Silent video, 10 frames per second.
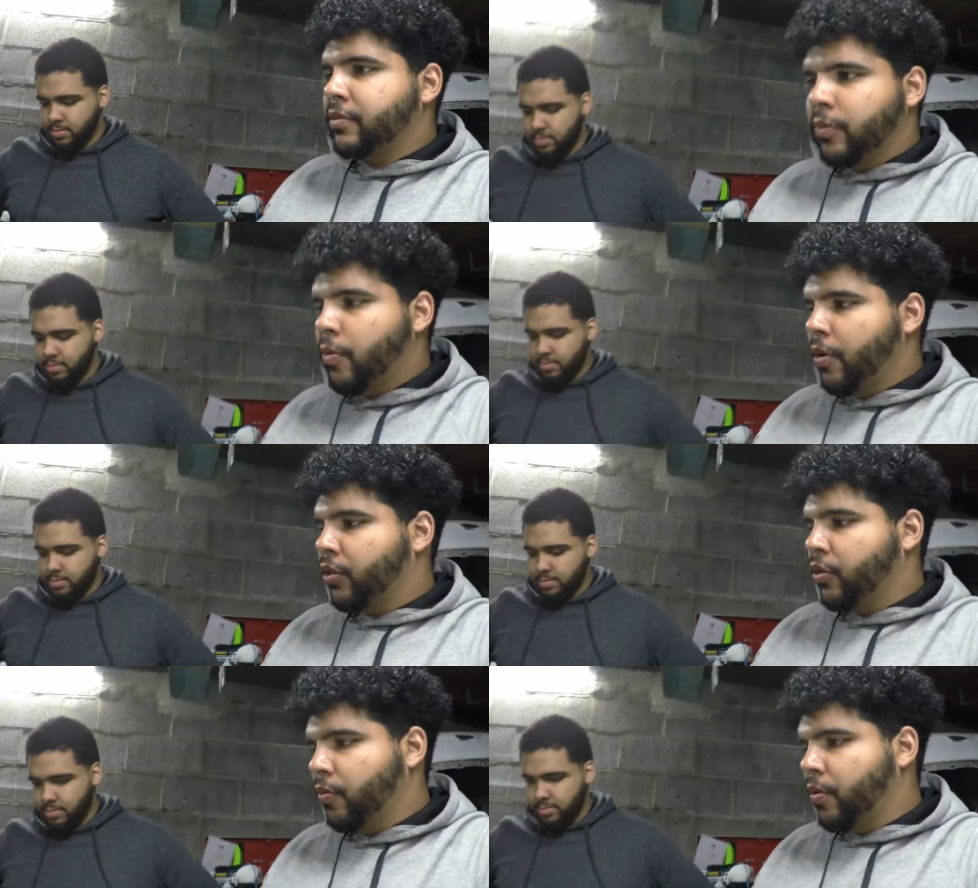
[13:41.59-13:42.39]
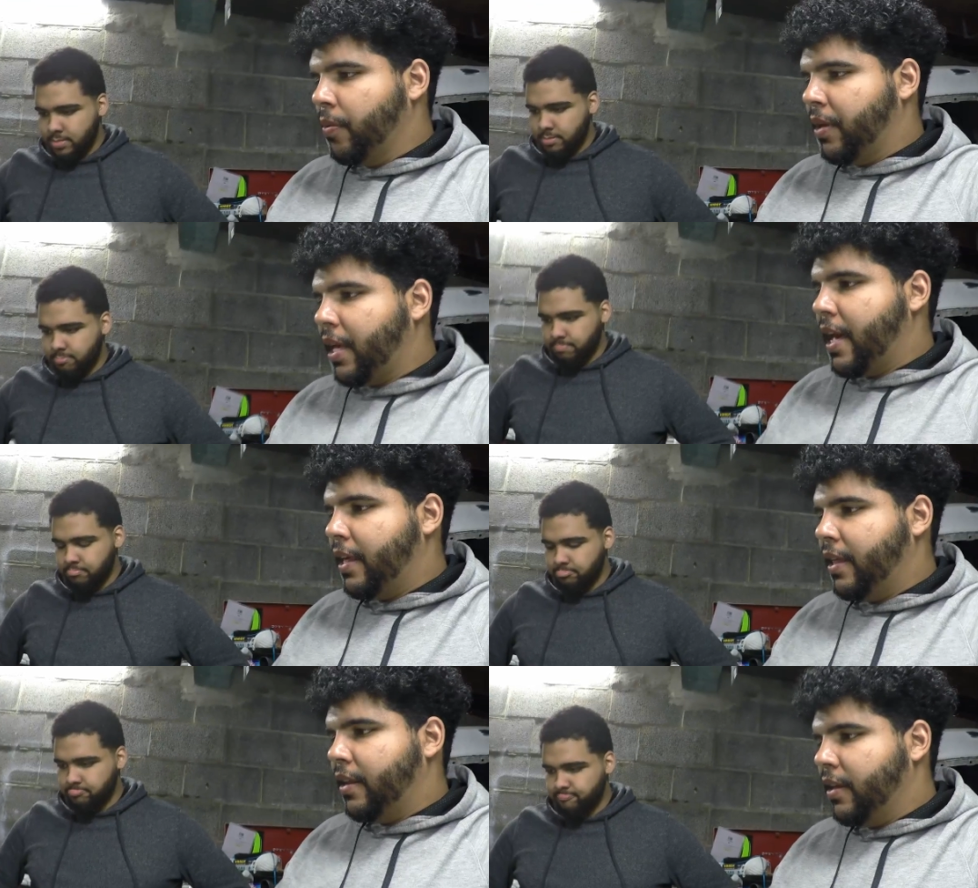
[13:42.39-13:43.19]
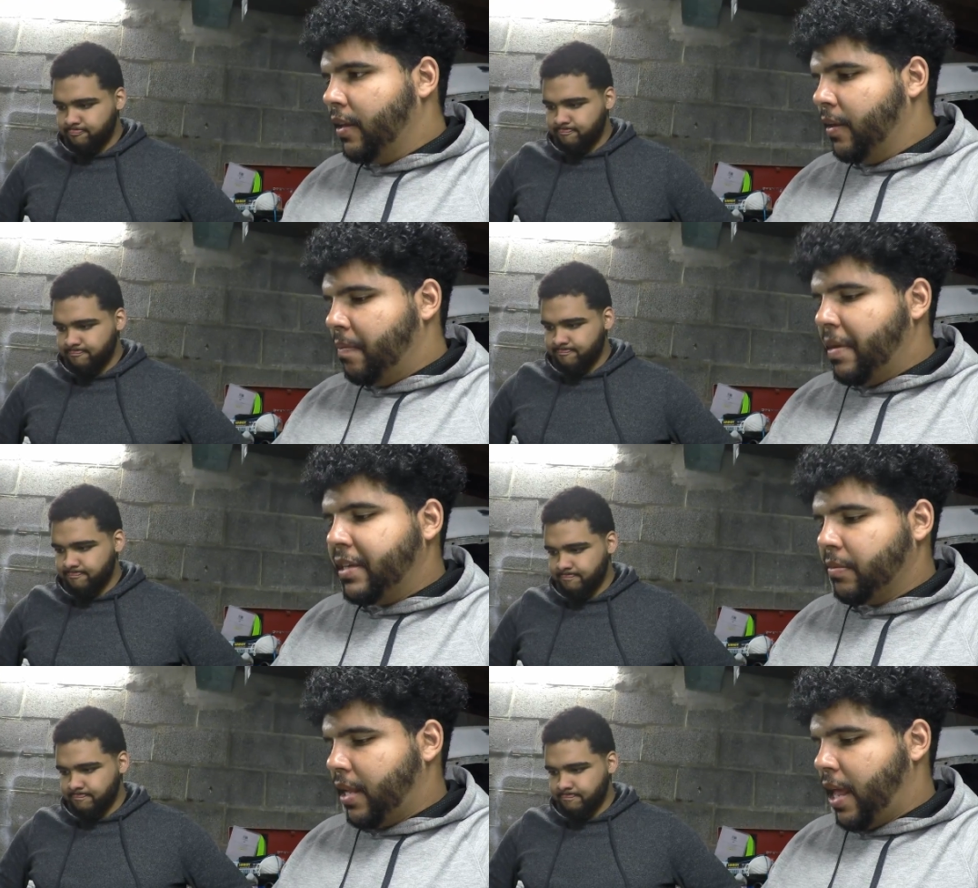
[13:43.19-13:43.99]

Speaker 1: We'll work through what we can and make something